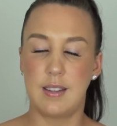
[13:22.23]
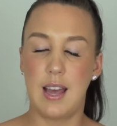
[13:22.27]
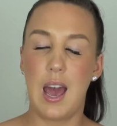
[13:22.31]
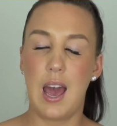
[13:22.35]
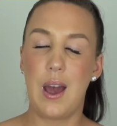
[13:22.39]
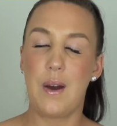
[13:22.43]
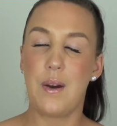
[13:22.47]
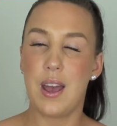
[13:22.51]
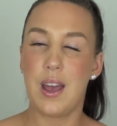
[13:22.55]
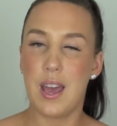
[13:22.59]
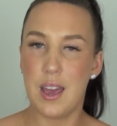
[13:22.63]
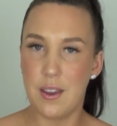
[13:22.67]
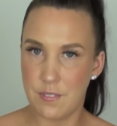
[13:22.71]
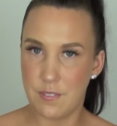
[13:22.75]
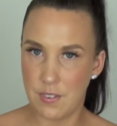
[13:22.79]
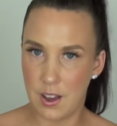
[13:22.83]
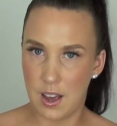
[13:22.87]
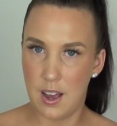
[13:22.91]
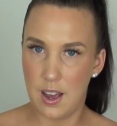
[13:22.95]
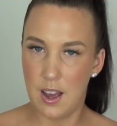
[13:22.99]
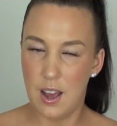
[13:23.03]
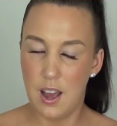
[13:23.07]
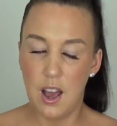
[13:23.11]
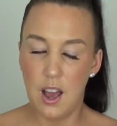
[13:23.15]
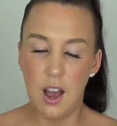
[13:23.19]

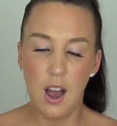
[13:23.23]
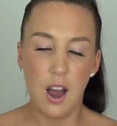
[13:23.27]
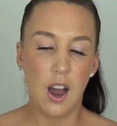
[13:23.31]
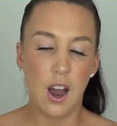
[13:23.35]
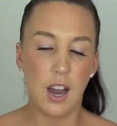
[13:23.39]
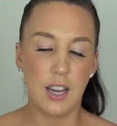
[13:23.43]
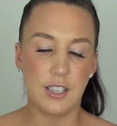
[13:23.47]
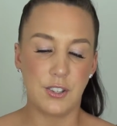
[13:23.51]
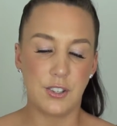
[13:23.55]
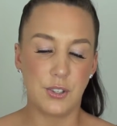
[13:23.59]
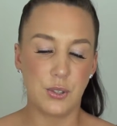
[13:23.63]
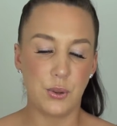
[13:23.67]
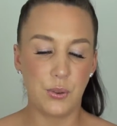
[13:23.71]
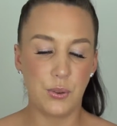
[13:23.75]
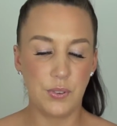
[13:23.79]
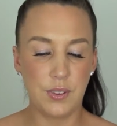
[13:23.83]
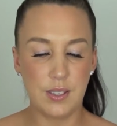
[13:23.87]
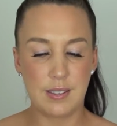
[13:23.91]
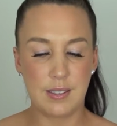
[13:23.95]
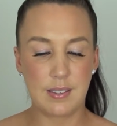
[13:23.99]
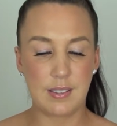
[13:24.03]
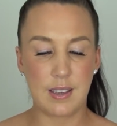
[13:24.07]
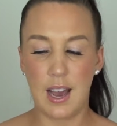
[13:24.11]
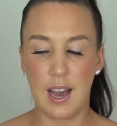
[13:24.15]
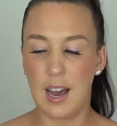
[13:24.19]
However, I saw
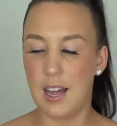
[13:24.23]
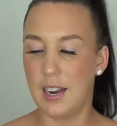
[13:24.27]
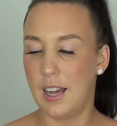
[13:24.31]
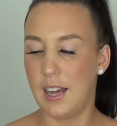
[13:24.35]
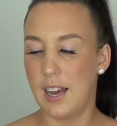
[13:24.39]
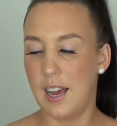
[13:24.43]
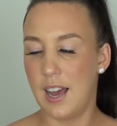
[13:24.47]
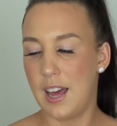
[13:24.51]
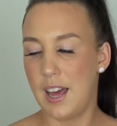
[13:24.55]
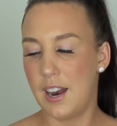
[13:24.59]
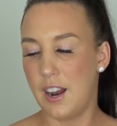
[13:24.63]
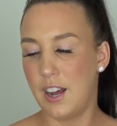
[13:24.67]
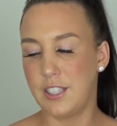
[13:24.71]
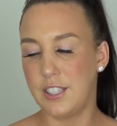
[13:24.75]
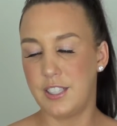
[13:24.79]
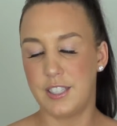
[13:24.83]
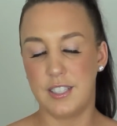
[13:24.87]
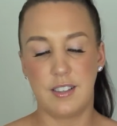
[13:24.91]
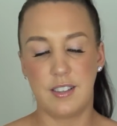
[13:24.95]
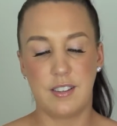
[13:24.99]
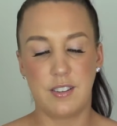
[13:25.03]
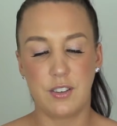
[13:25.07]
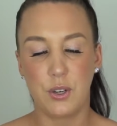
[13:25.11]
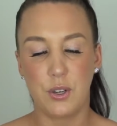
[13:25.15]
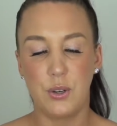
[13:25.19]
this colour and I
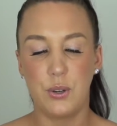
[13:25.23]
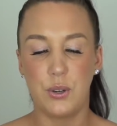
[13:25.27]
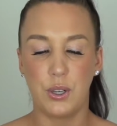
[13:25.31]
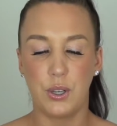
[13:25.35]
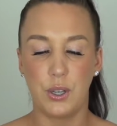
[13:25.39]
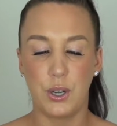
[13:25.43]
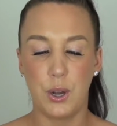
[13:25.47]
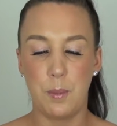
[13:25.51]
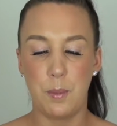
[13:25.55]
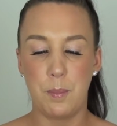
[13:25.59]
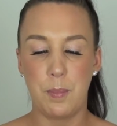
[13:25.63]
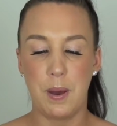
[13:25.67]
just couldn't go